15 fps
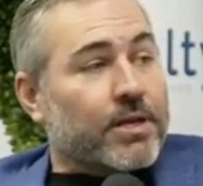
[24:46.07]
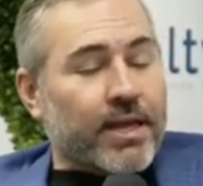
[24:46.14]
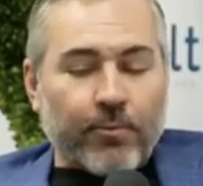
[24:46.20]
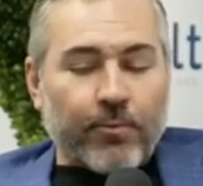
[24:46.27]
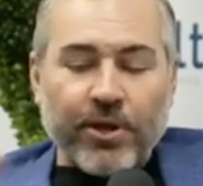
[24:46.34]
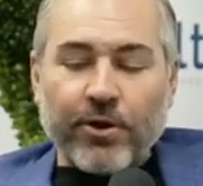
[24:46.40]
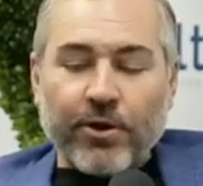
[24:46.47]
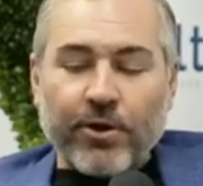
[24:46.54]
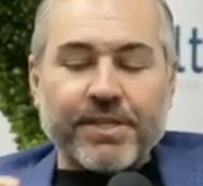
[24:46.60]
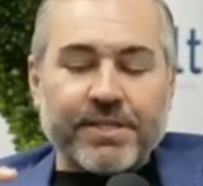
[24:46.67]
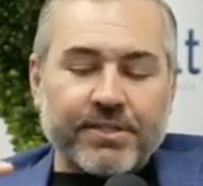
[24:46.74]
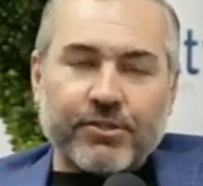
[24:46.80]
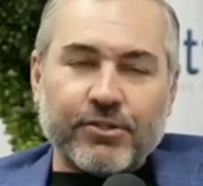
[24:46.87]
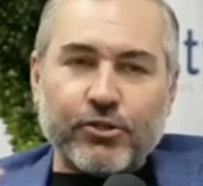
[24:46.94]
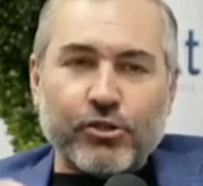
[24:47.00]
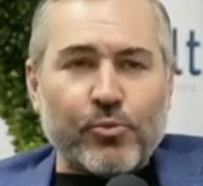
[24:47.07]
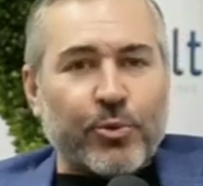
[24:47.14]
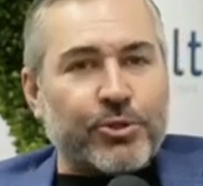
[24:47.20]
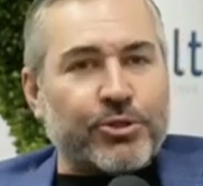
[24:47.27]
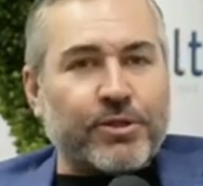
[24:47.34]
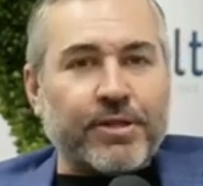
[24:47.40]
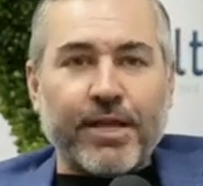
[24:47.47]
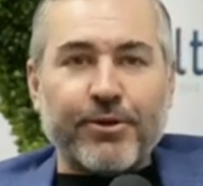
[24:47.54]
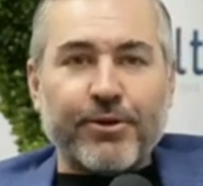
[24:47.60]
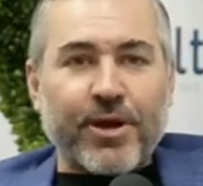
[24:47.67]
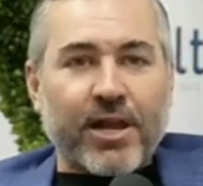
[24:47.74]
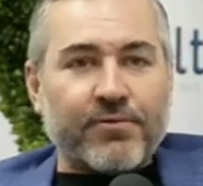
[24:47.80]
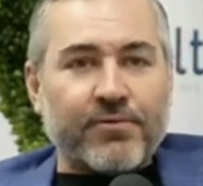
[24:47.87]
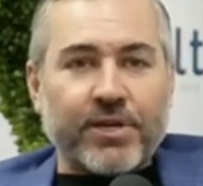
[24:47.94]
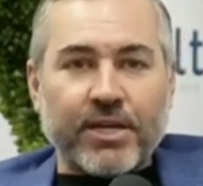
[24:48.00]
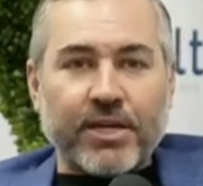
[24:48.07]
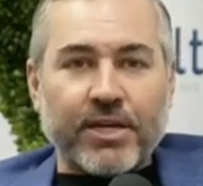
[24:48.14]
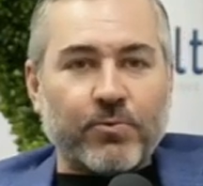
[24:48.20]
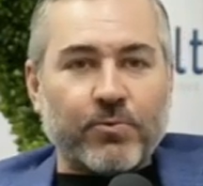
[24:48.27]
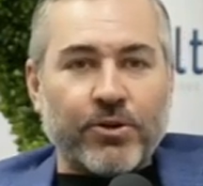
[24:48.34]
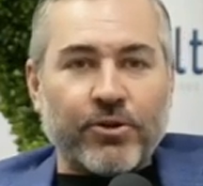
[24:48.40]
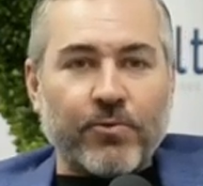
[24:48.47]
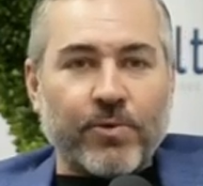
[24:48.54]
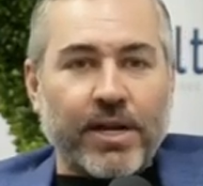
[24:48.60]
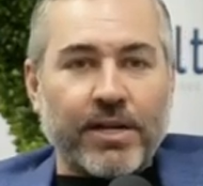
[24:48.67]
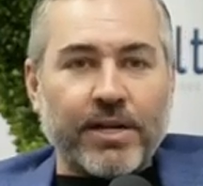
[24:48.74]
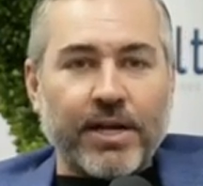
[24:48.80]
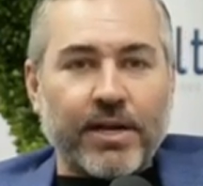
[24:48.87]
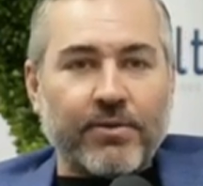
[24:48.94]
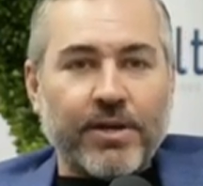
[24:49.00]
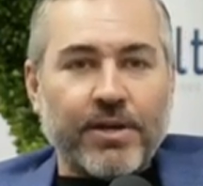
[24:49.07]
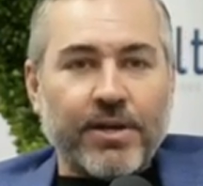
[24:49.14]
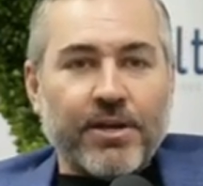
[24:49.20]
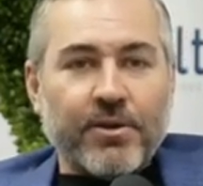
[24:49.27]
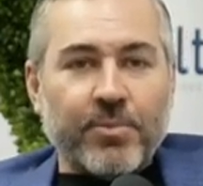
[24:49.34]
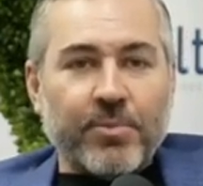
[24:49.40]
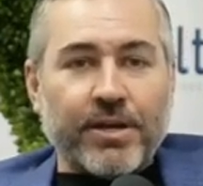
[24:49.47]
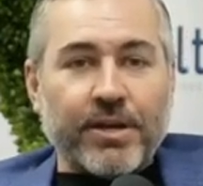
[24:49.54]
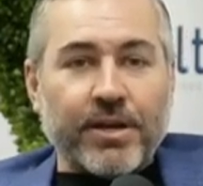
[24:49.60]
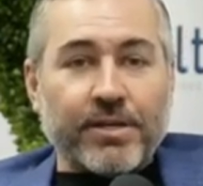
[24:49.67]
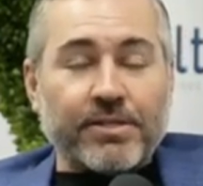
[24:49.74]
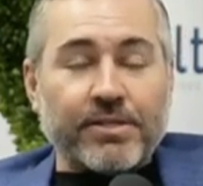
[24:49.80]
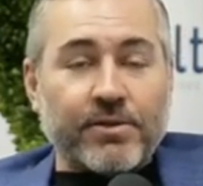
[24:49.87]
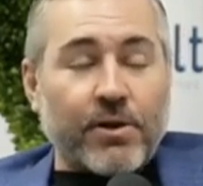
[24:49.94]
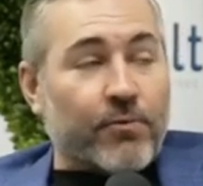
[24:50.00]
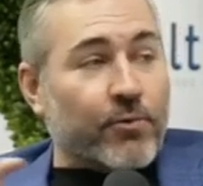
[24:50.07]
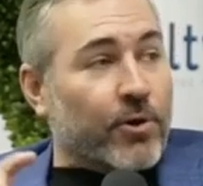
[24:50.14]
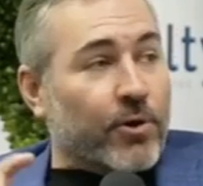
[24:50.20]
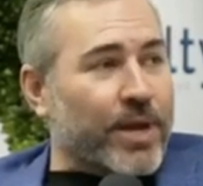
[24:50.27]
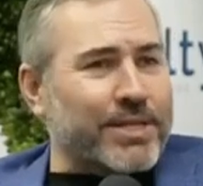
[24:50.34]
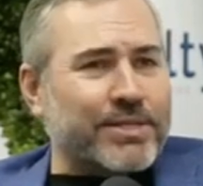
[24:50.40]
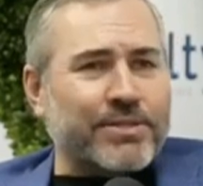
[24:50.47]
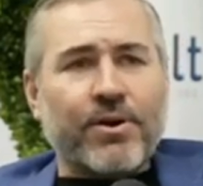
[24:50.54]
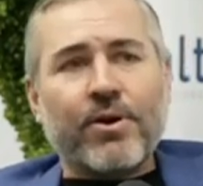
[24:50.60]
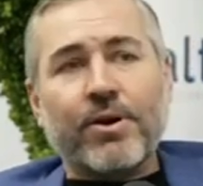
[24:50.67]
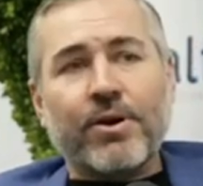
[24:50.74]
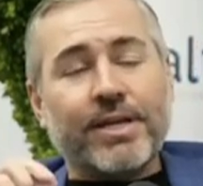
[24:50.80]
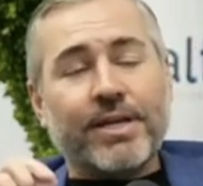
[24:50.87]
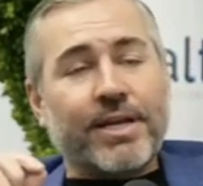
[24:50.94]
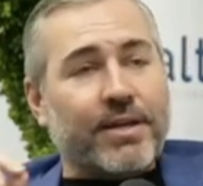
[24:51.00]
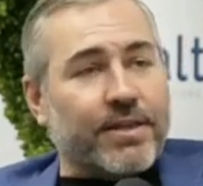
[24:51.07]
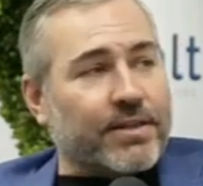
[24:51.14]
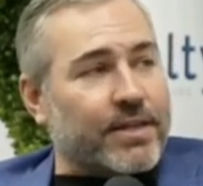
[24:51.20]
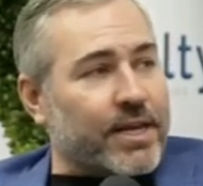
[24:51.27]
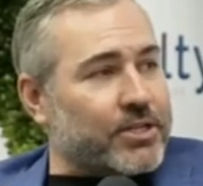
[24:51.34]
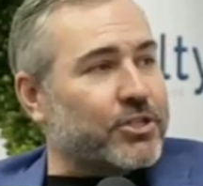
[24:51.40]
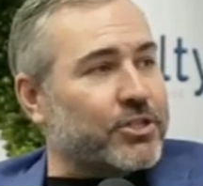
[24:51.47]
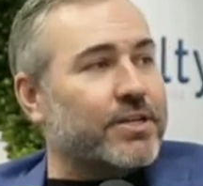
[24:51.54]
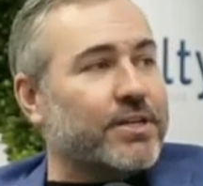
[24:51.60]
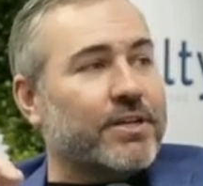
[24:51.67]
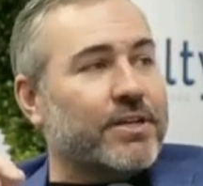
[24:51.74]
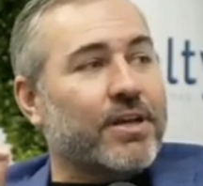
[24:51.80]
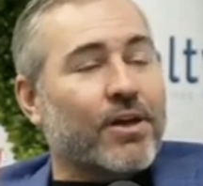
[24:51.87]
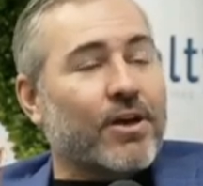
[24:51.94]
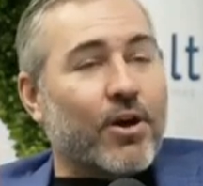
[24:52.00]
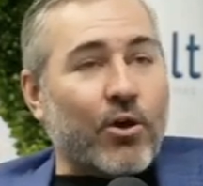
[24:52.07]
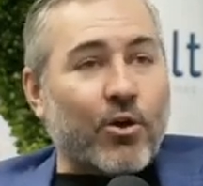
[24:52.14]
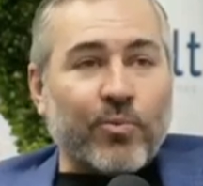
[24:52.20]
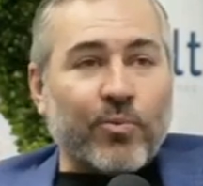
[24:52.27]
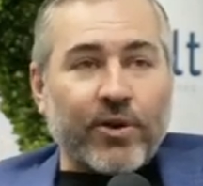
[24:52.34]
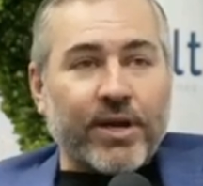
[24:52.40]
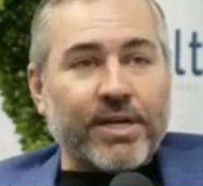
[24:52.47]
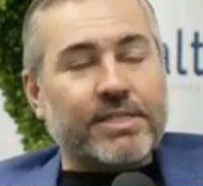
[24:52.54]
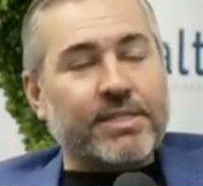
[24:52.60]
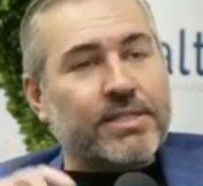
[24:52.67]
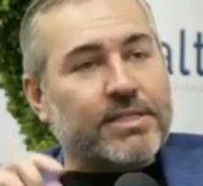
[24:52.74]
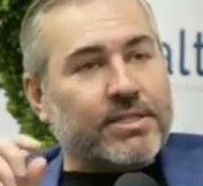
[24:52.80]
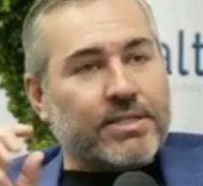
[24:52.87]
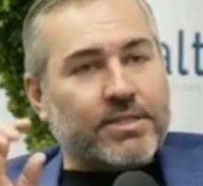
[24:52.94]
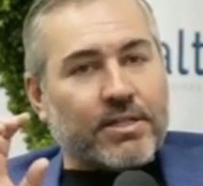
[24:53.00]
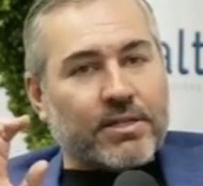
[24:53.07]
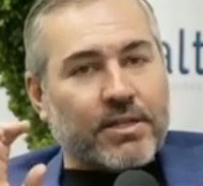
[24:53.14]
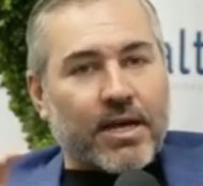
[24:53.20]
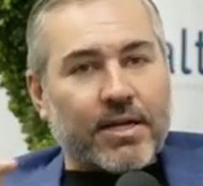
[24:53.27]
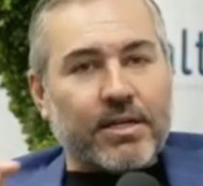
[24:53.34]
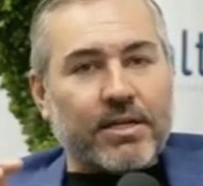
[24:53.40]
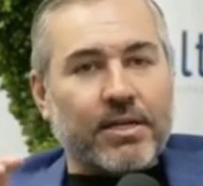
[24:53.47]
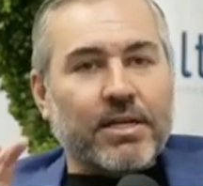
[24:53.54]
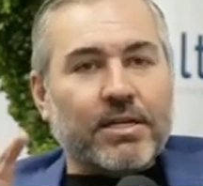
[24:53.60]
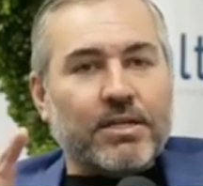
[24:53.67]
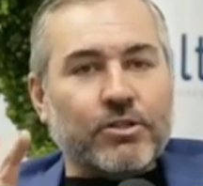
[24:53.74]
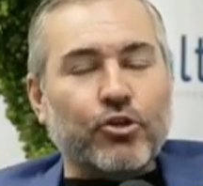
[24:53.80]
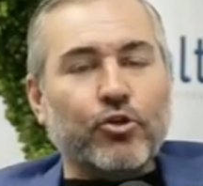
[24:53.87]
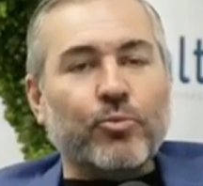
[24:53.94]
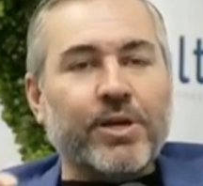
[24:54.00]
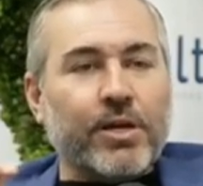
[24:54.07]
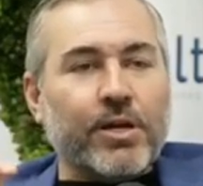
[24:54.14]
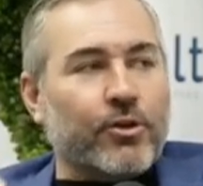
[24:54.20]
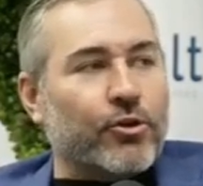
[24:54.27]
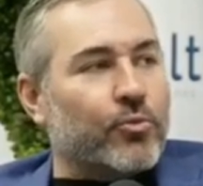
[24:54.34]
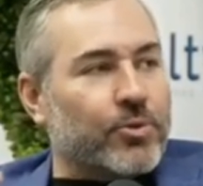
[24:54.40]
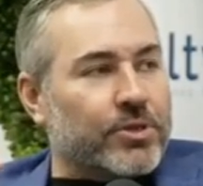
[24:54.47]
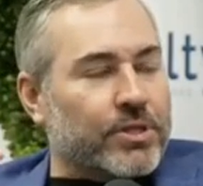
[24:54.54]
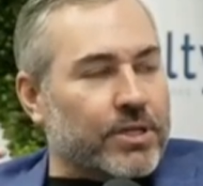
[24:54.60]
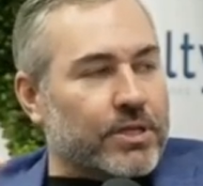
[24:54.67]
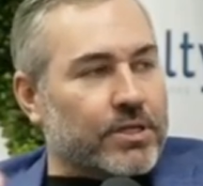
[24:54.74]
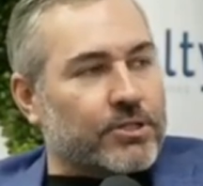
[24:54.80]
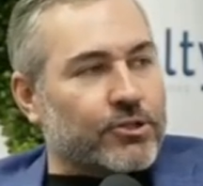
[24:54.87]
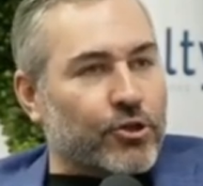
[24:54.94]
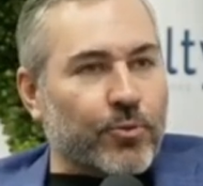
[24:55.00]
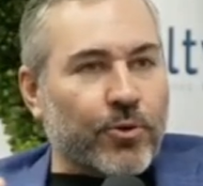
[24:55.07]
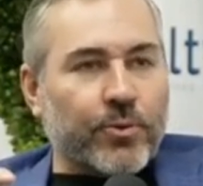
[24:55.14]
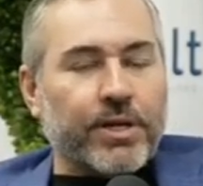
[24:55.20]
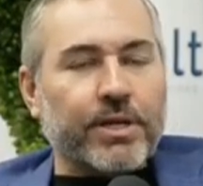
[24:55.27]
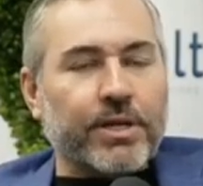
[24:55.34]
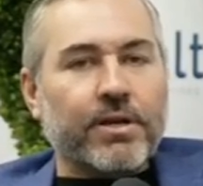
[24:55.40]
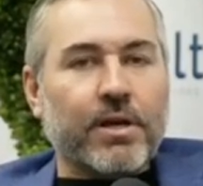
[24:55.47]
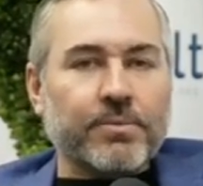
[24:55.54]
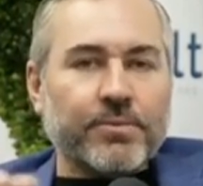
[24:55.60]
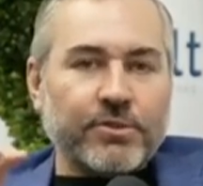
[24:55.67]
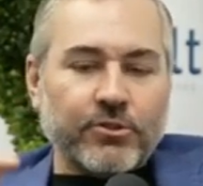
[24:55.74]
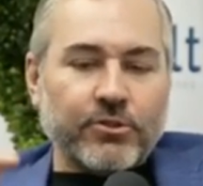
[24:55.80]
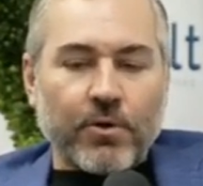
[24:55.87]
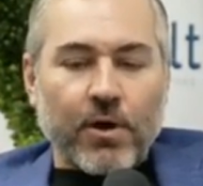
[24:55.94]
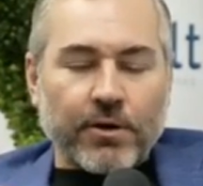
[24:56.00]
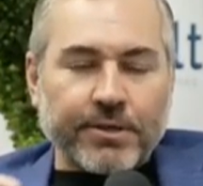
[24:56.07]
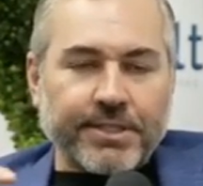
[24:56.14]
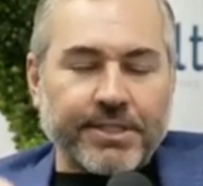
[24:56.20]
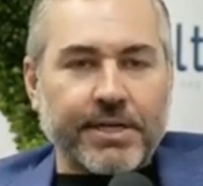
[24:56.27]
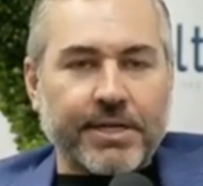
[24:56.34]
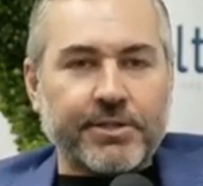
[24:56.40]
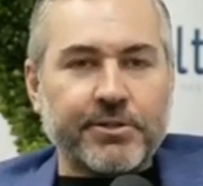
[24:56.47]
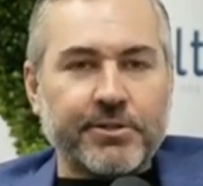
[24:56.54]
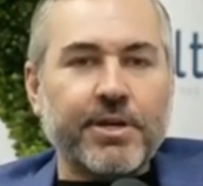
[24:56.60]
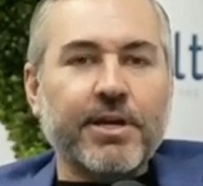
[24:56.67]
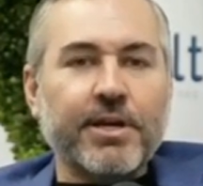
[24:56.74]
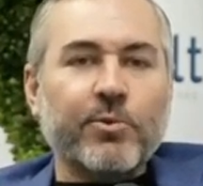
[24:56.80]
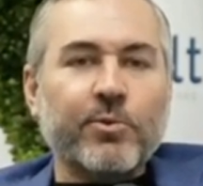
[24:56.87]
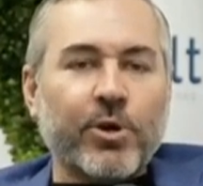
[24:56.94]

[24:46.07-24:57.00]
Yep. And we are in this super delayed gratification window right now because of where rates are, and again, the election and home prices, and just a lot of doom and gloom with the consumer when it comes to our sector.